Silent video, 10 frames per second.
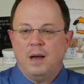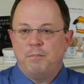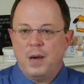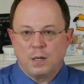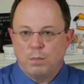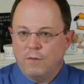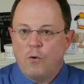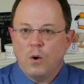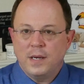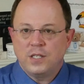better
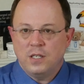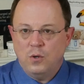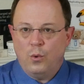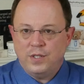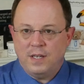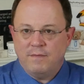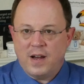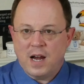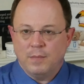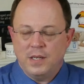performance in noisy
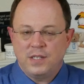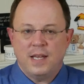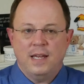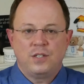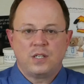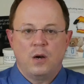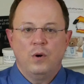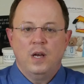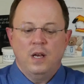environments. And so